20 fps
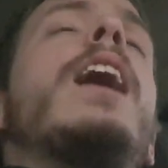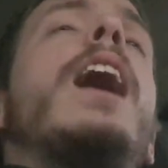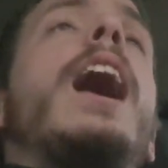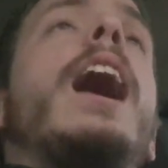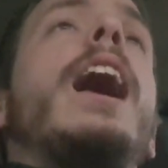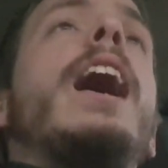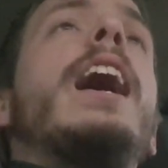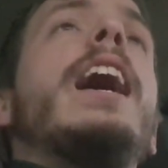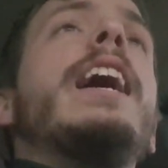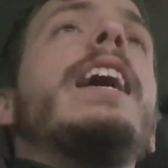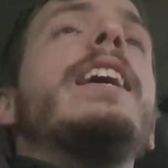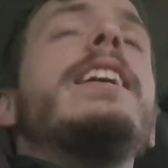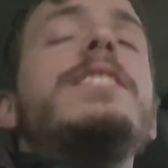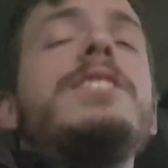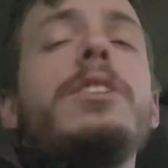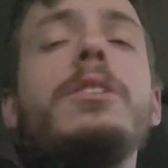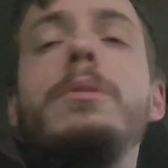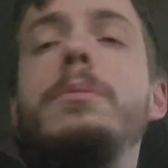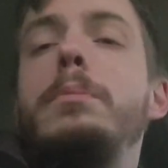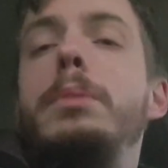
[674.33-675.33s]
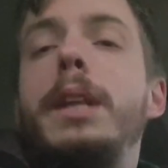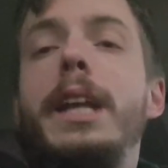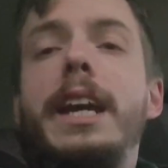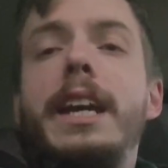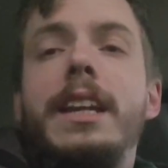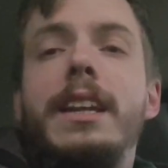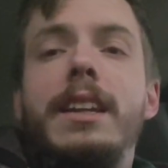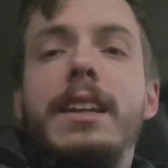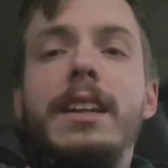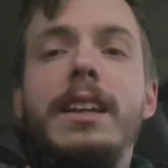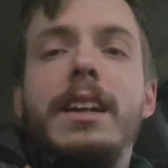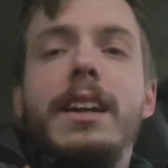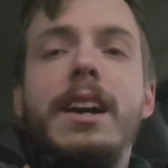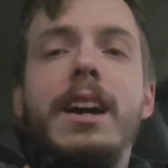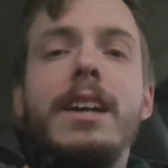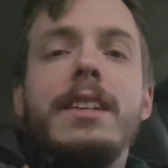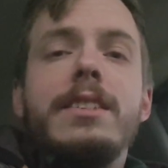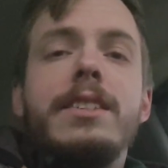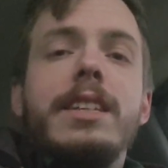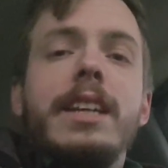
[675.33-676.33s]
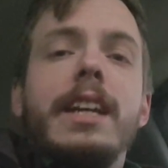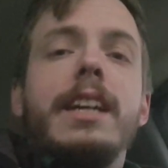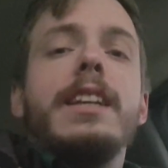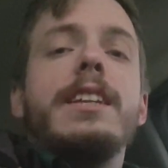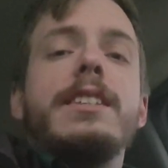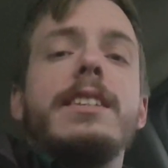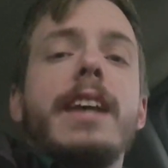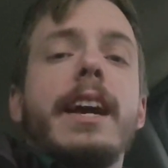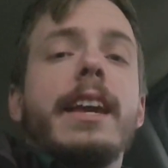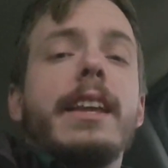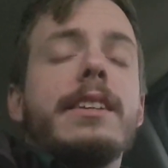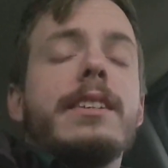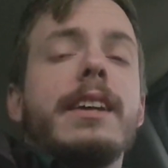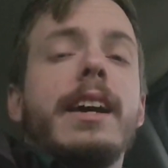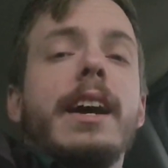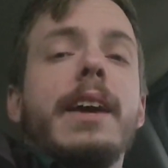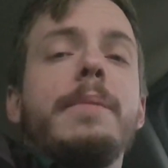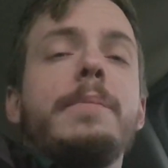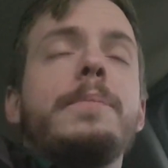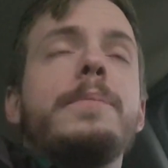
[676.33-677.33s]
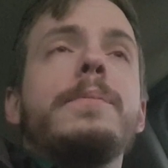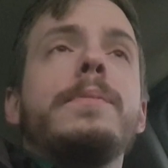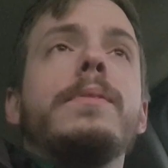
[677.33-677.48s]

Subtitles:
I don't plan on seeing it a second time.